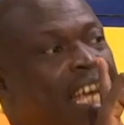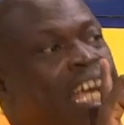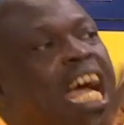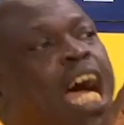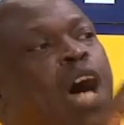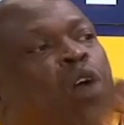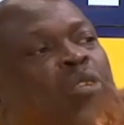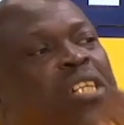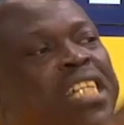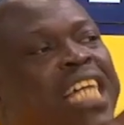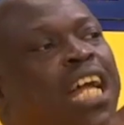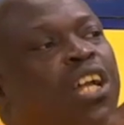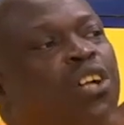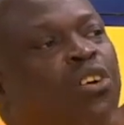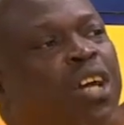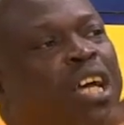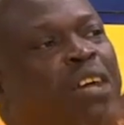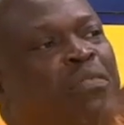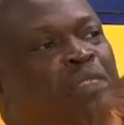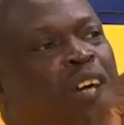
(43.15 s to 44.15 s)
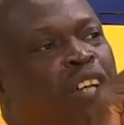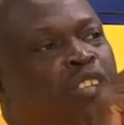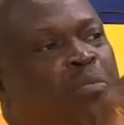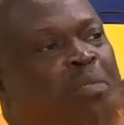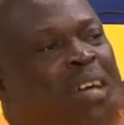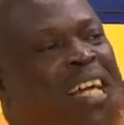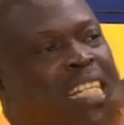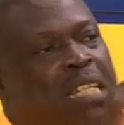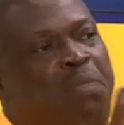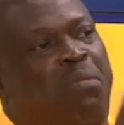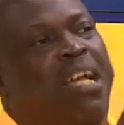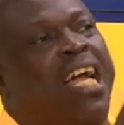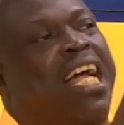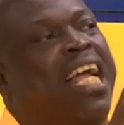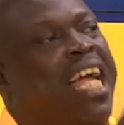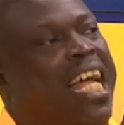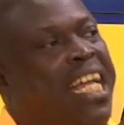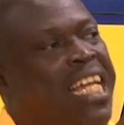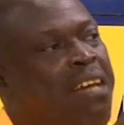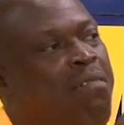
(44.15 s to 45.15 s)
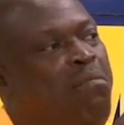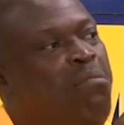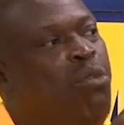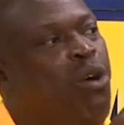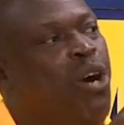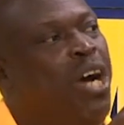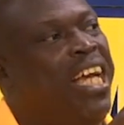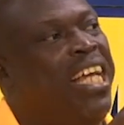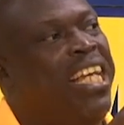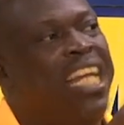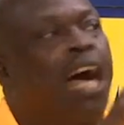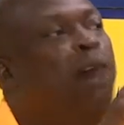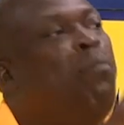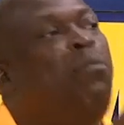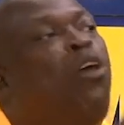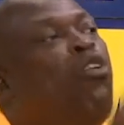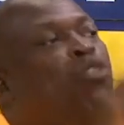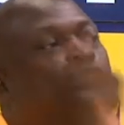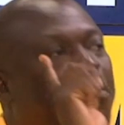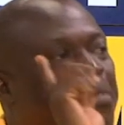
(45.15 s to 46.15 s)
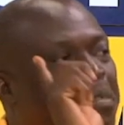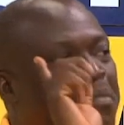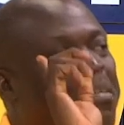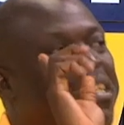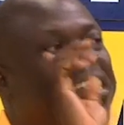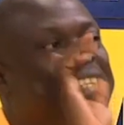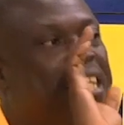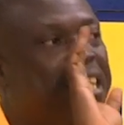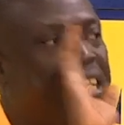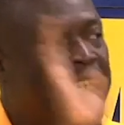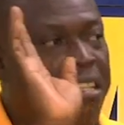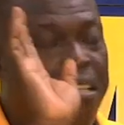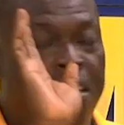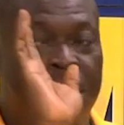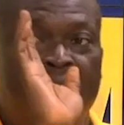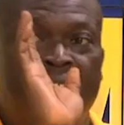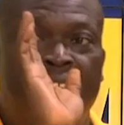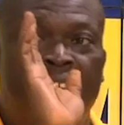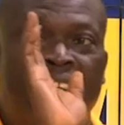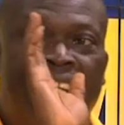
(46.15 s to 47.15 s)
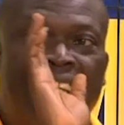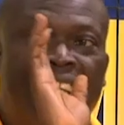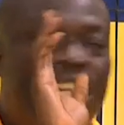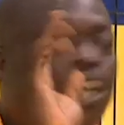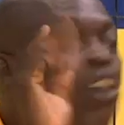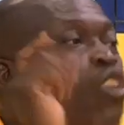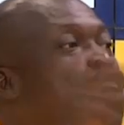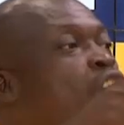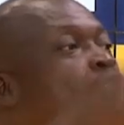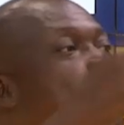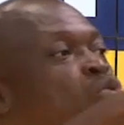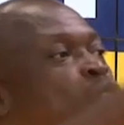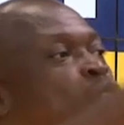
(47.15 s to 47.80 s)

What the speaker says: I'll tell you, if you're to be a typical Ghanaian boy, that ball could have been missing. Yeah. They will not do